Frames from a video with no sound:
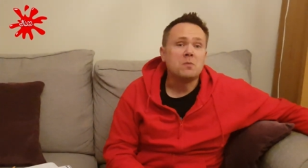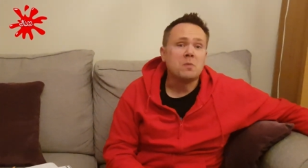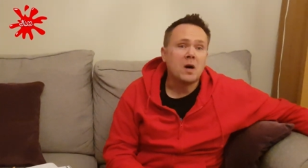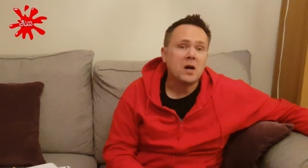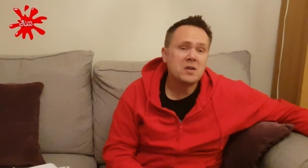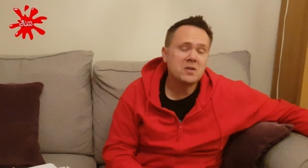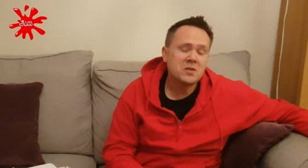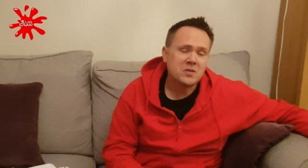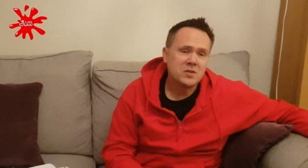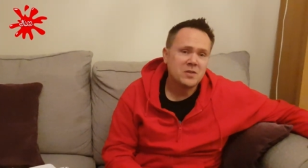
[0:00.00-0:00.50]

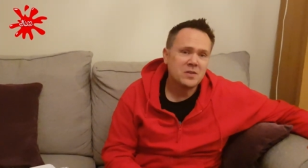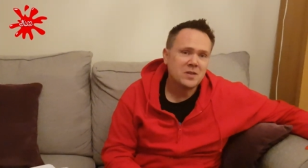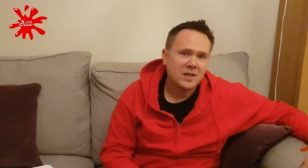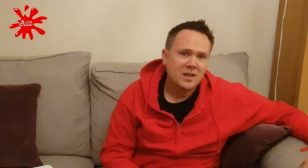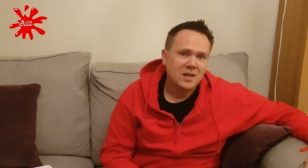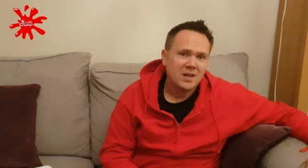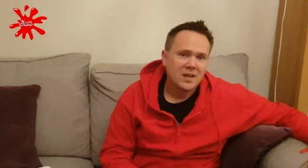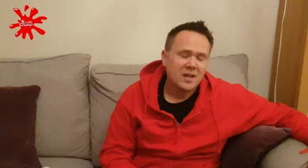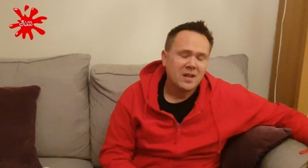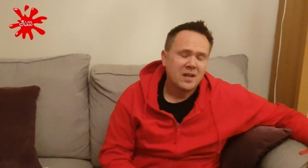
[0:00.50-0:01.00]
much
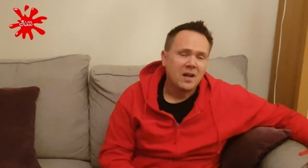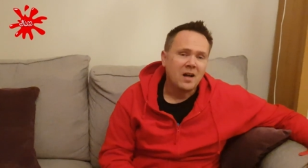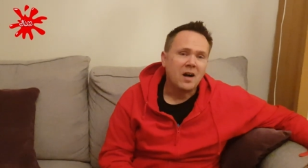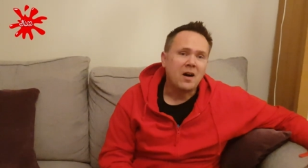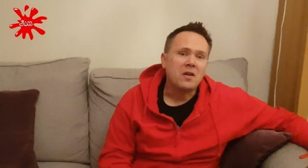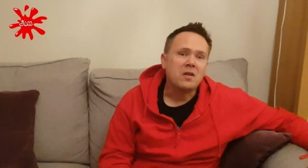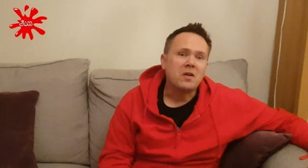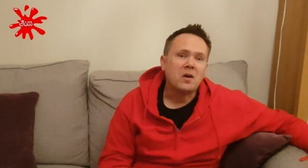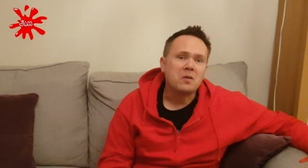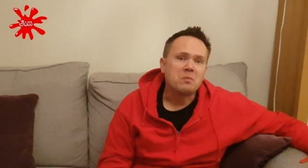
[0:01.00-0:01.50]

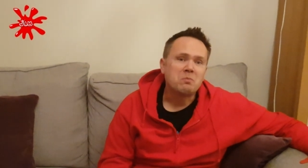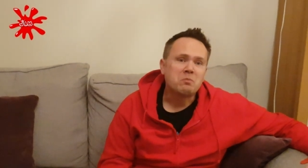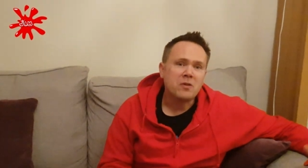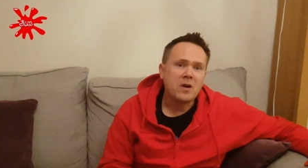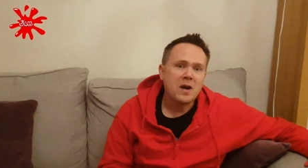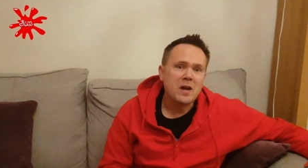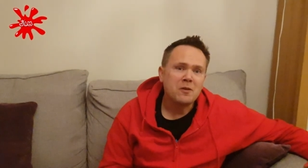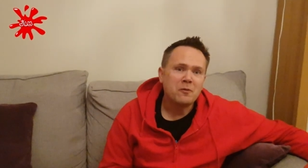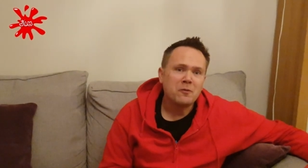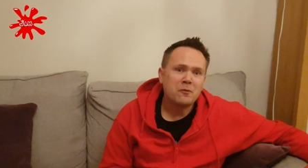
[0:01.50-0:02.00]
I, I
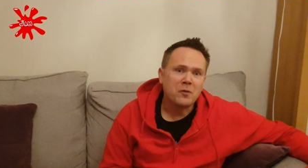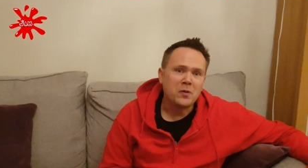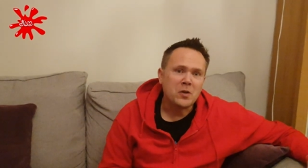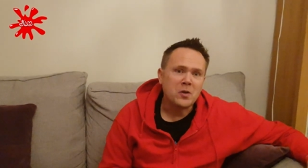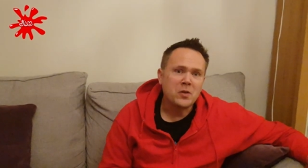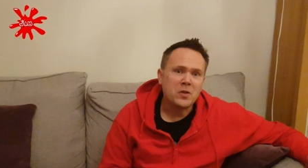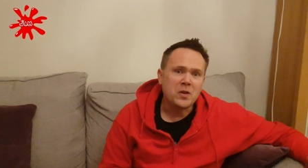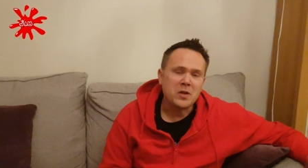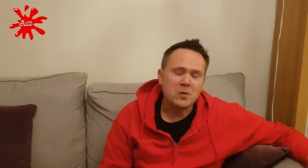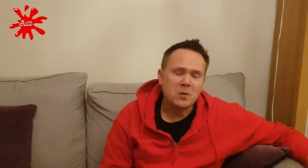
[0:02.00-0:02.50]
pray for
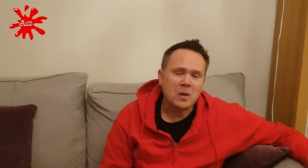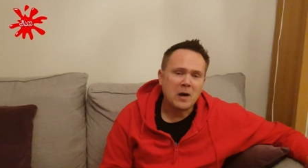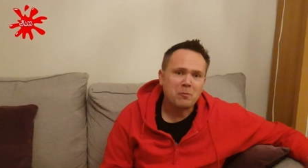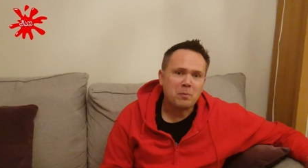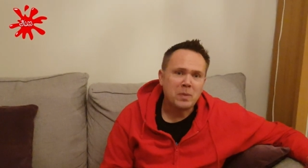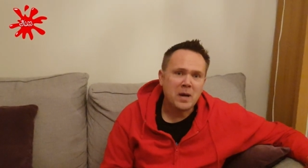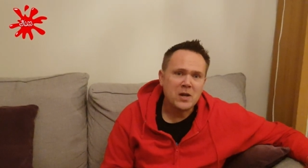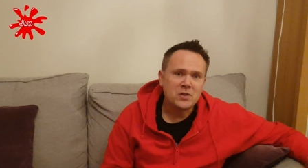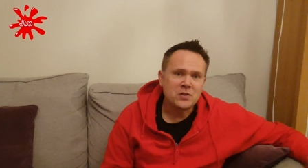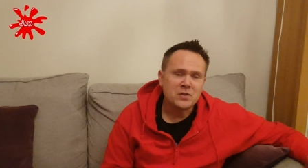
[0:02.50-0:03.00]
you that you'll
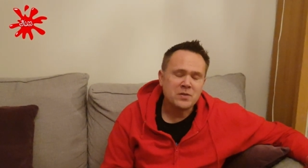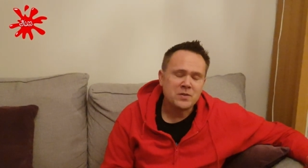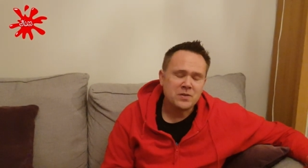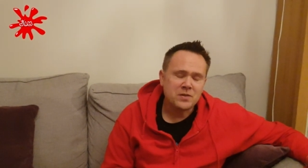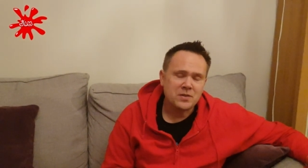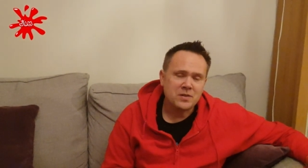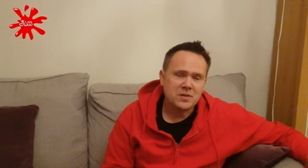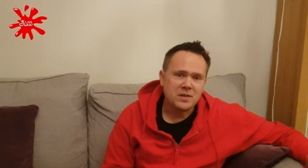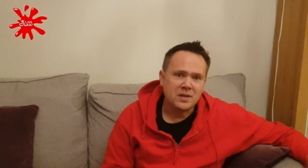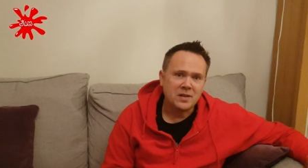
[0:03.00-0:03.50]
have
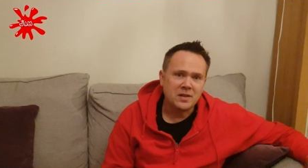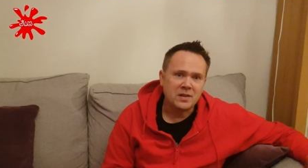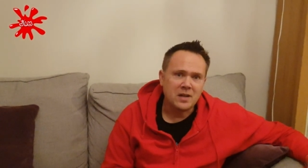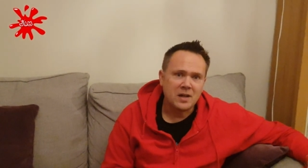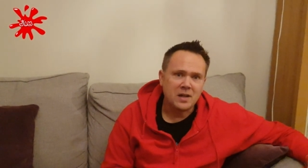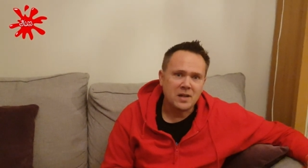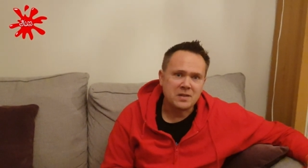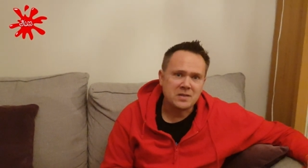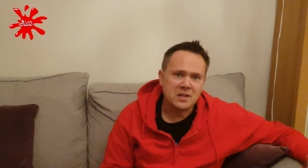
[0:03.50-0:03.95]
patience in uh,